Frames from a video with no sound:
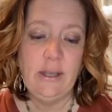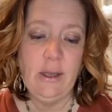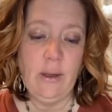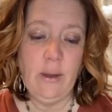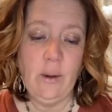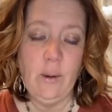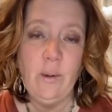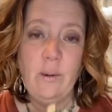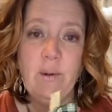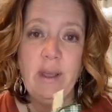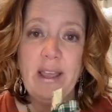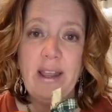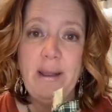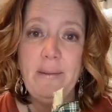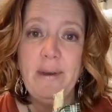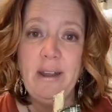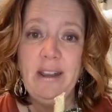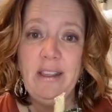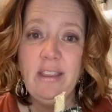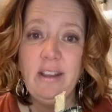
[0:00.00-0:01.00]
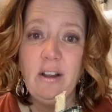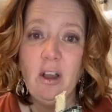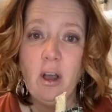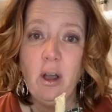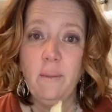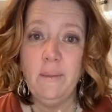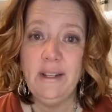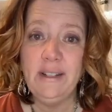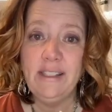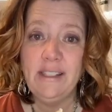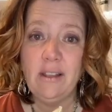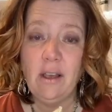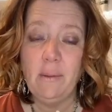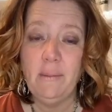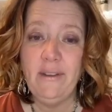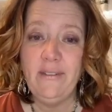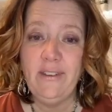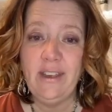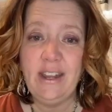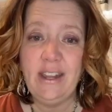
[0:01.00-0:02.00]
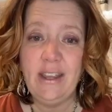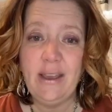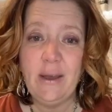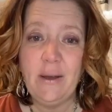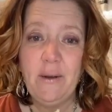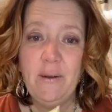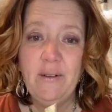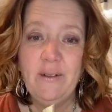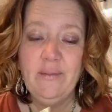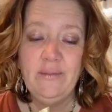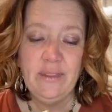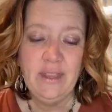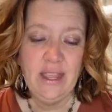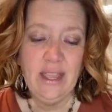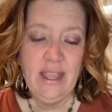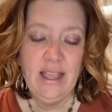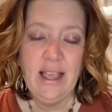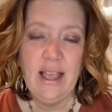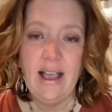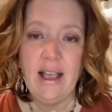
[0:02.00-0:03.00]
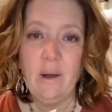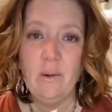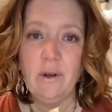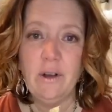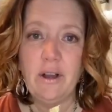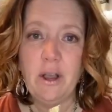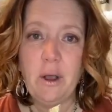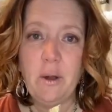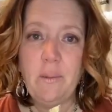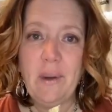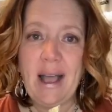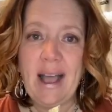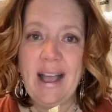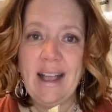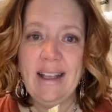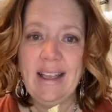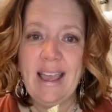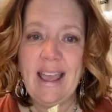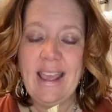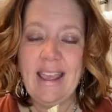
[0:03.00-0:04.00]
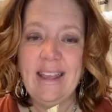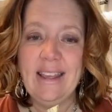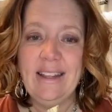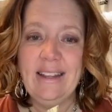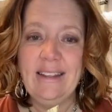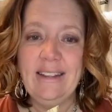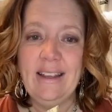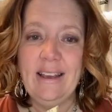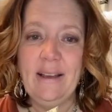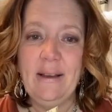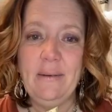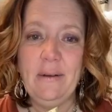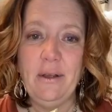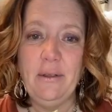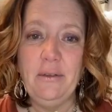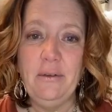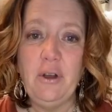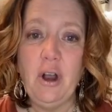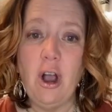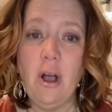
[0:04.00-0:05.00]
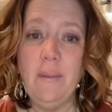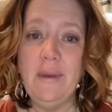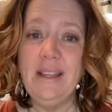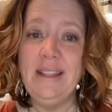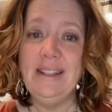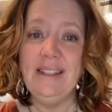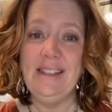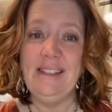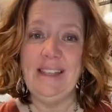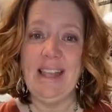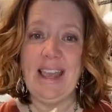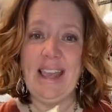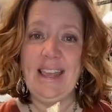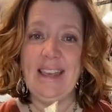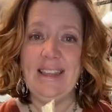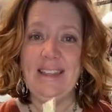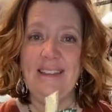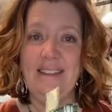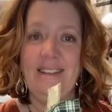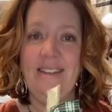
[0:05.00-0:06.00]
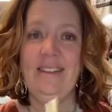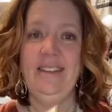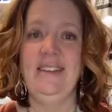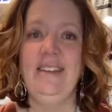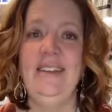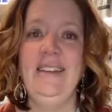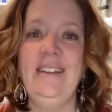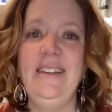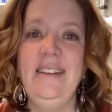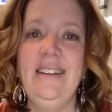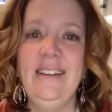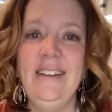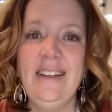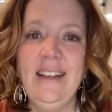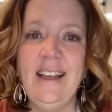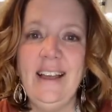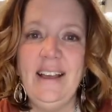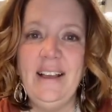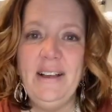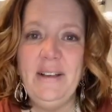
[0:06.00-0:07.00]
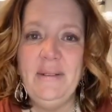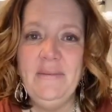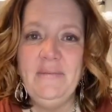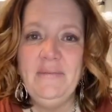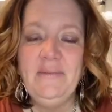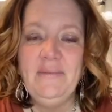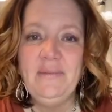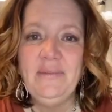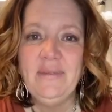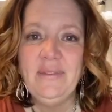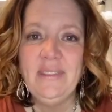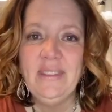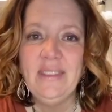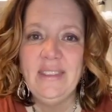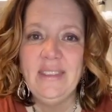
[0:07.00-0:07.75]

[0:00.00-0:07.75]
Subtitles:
So anybody that comments on my video, I will go back and go through comments, and I'll